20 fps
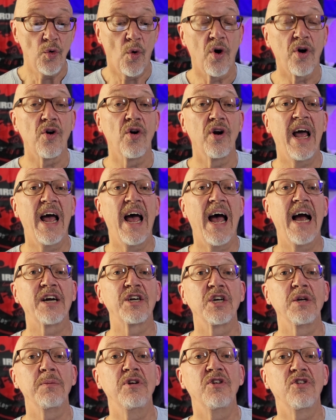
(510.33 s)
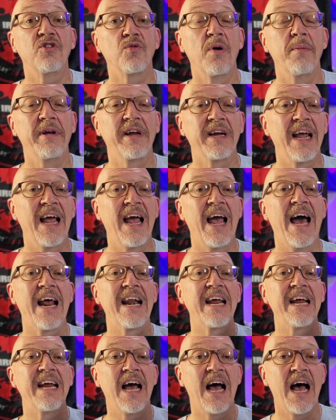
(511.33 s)
you're going to actually be swimming
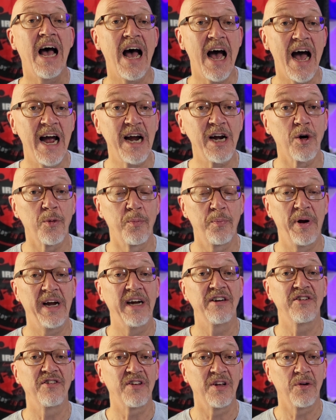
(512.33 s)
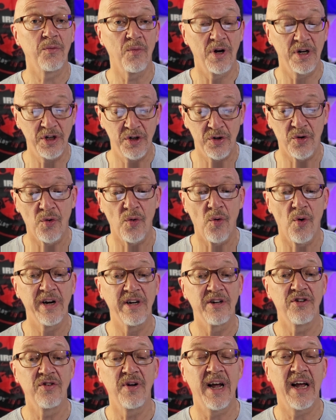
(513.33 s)
at a higher pace than what you're
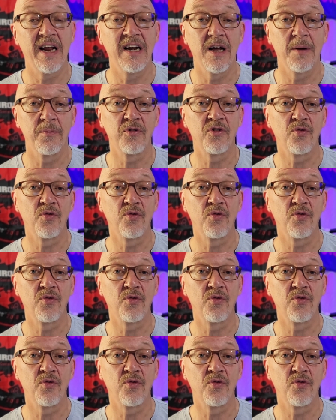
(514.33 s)
going to end up